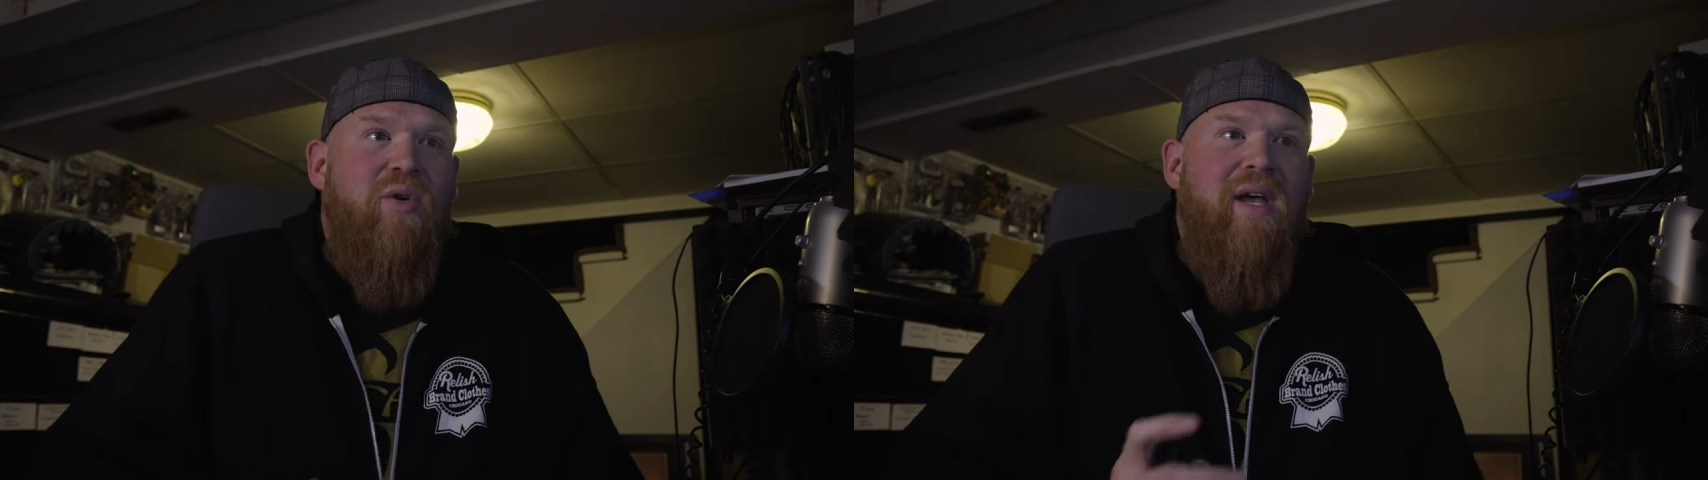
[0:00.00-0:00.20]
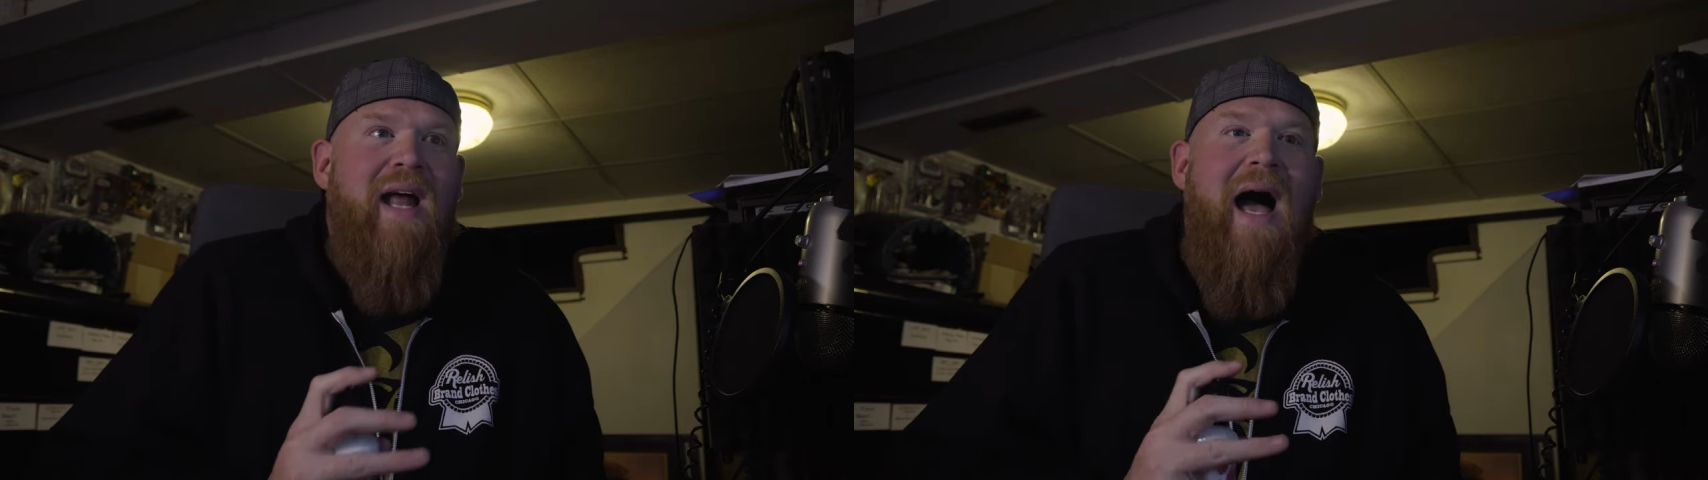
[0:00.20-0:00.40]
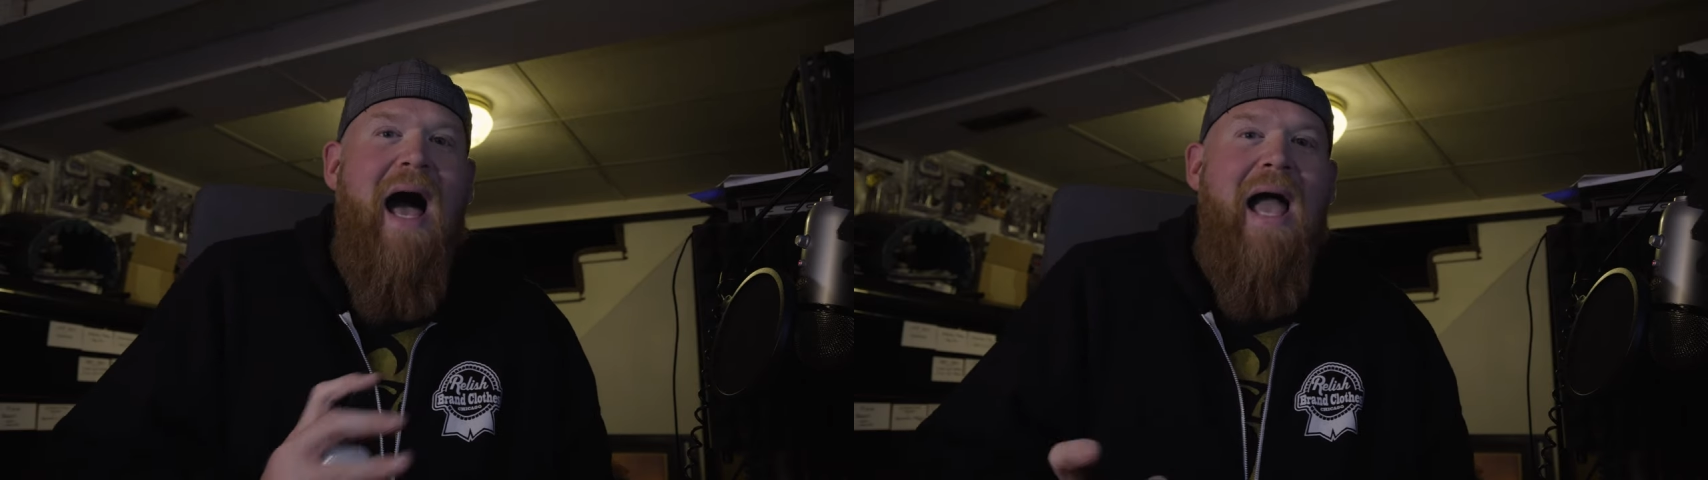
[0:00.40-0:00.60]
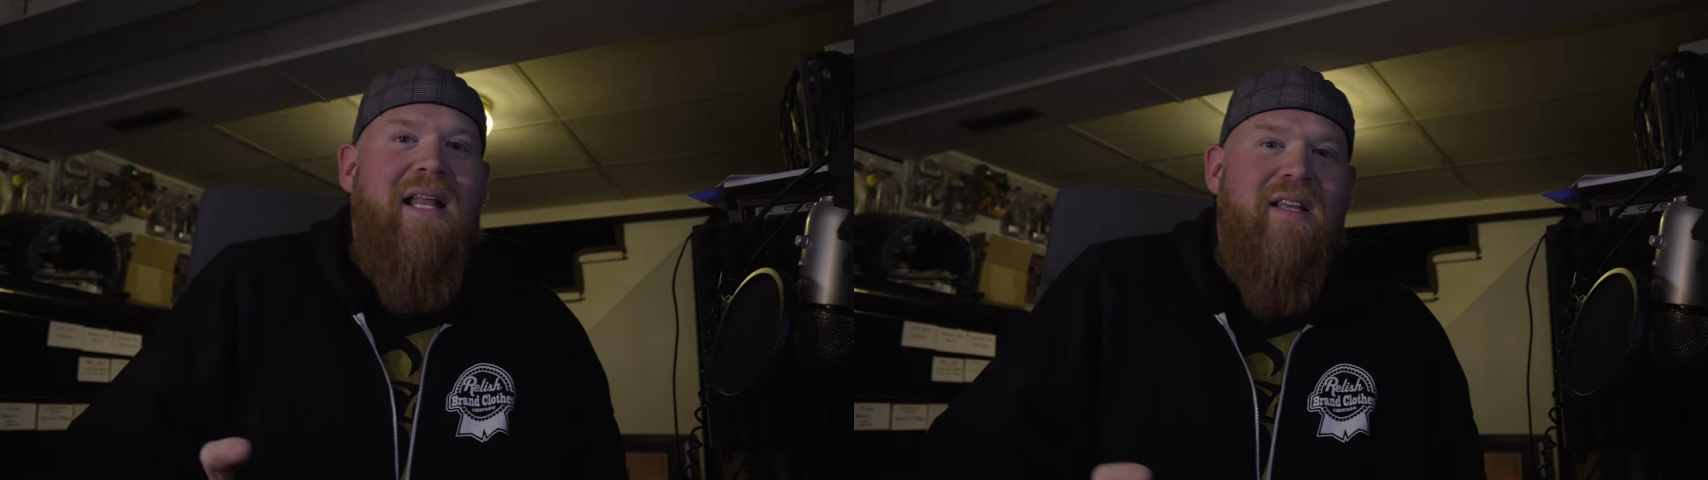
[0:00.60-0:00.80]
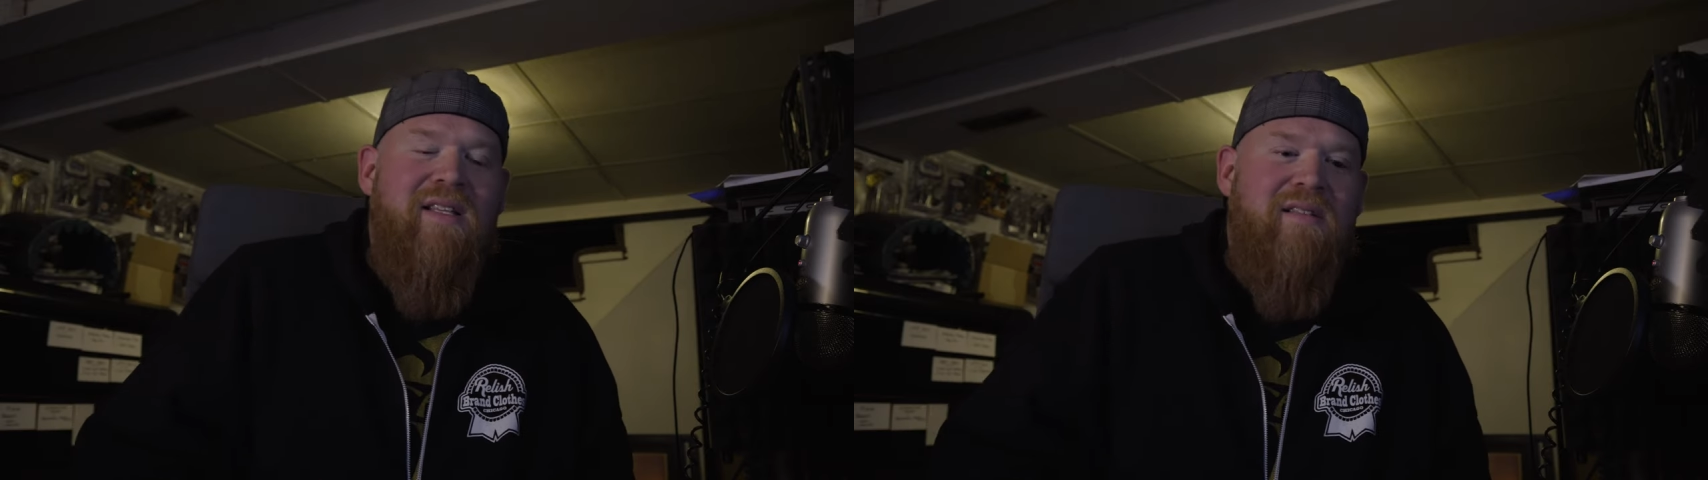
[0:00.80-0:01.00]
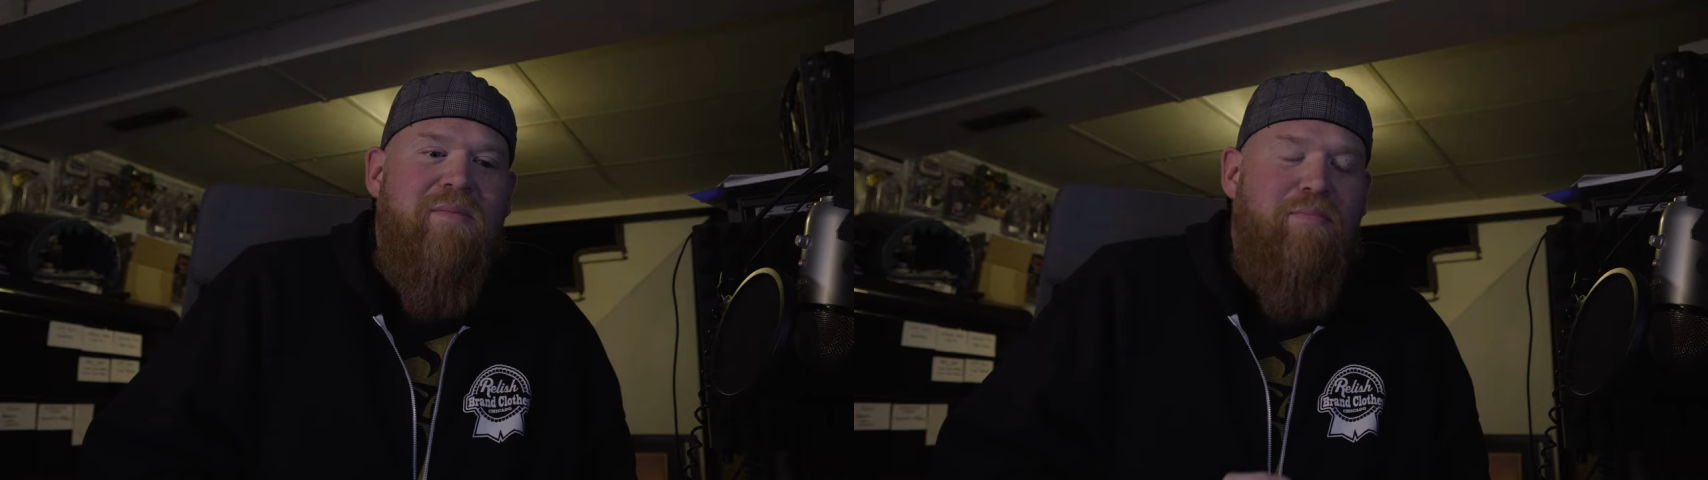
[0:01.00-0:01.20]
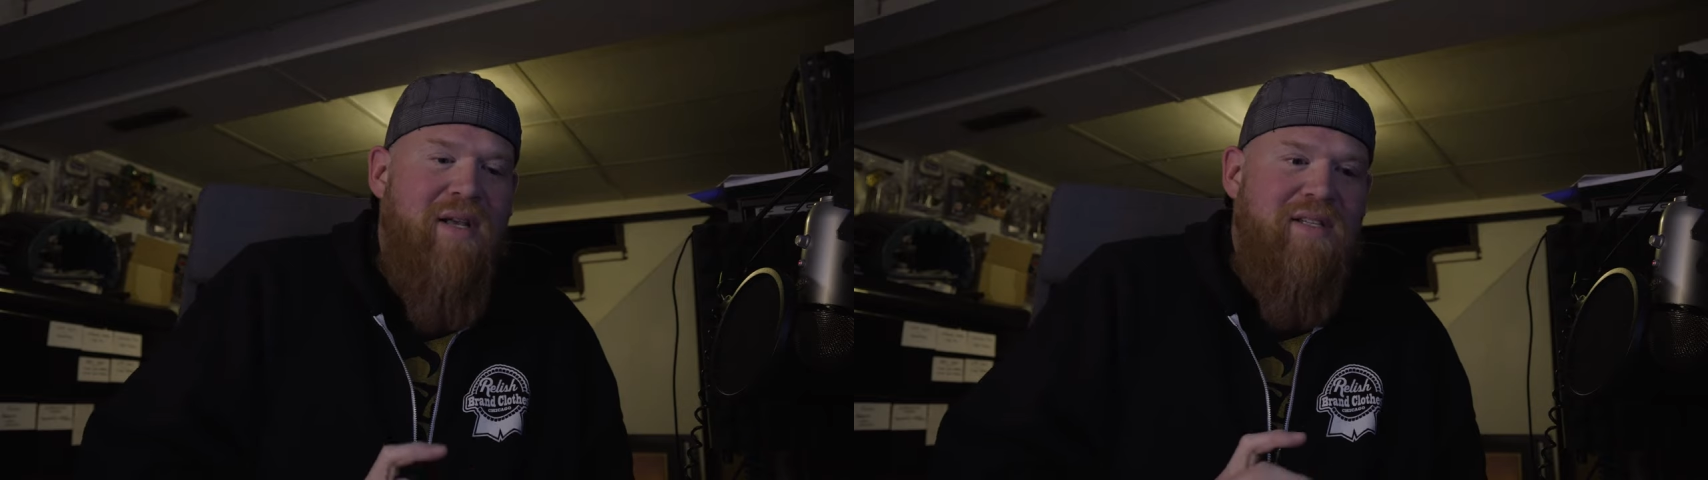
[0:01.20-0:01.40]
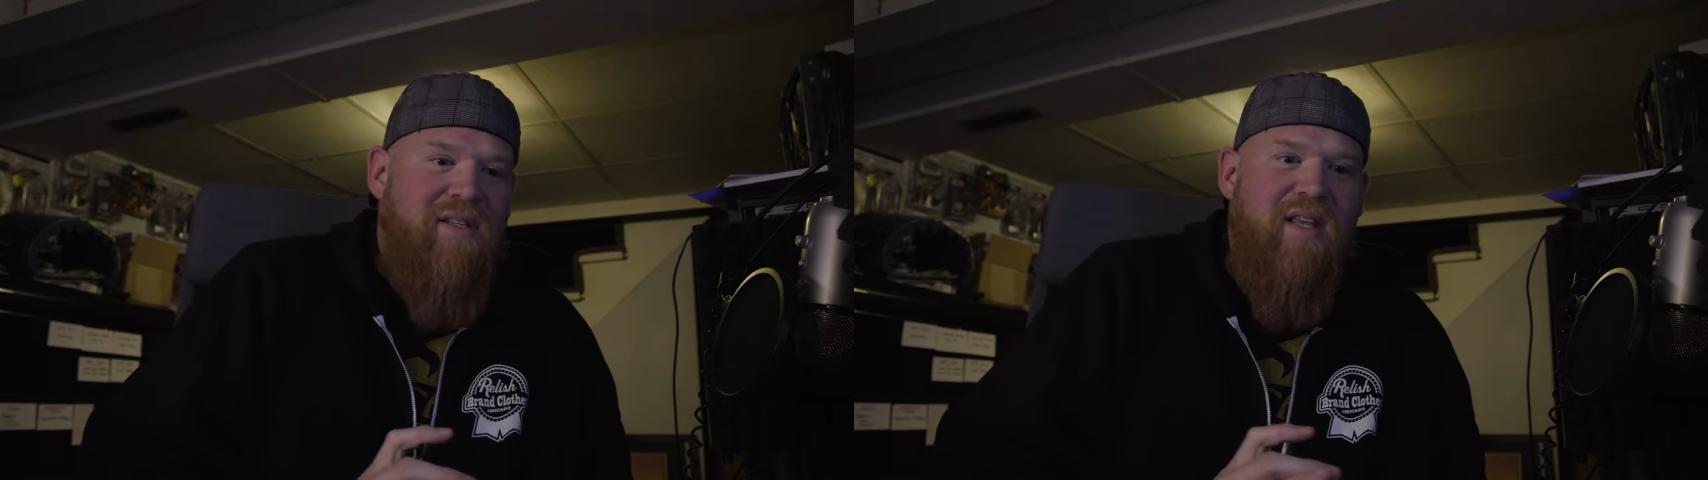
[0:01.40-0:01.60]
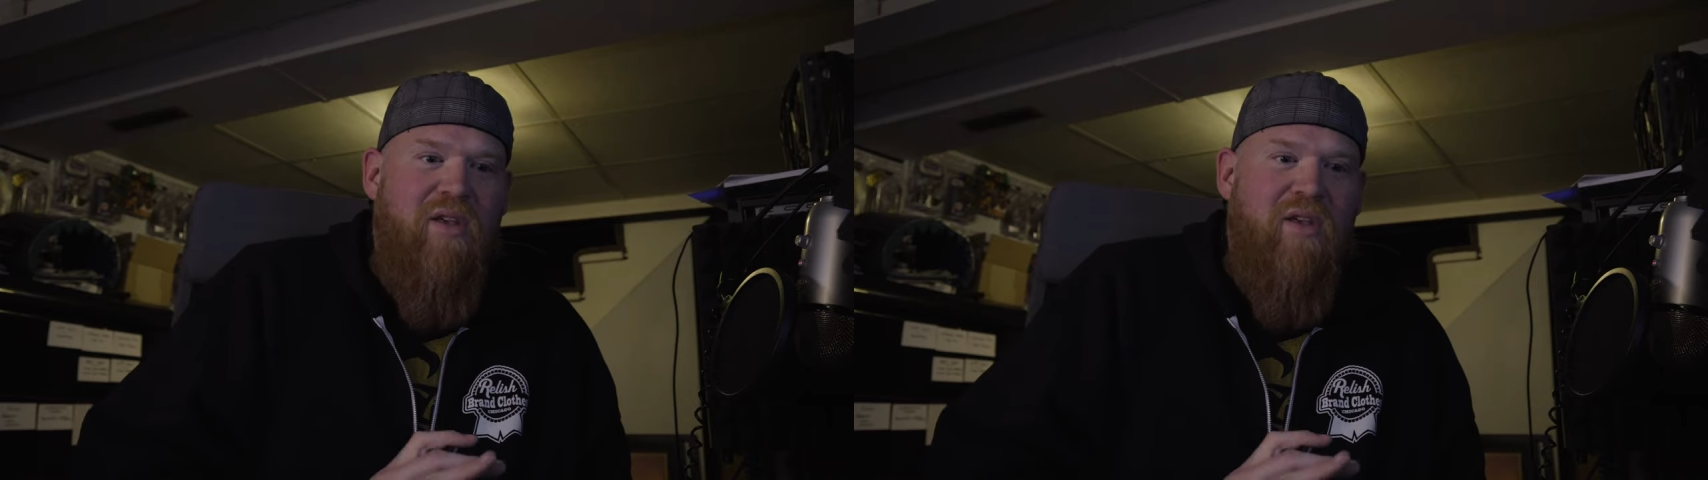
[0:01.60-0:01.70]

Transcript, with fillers: You can hide the presence that